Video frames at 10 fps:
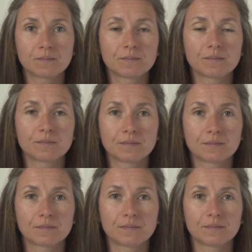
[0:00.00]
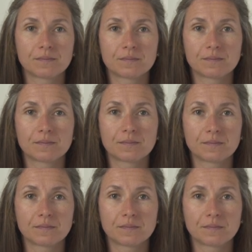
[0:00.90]

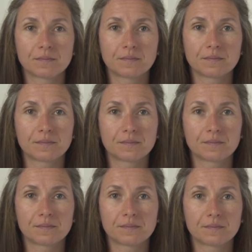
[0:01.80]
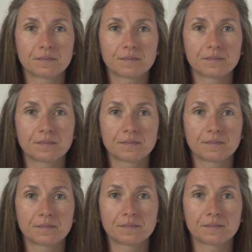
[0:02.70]

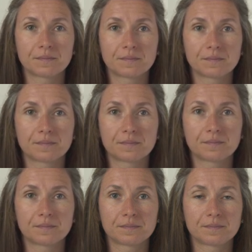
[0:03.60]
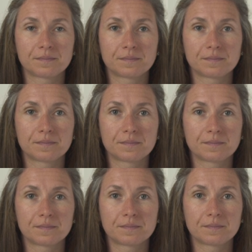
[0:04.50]

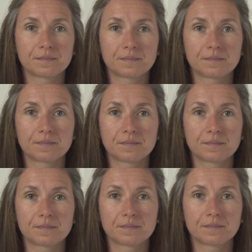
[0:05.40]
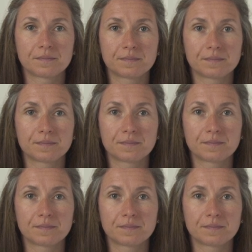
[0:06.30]
Nothing is said.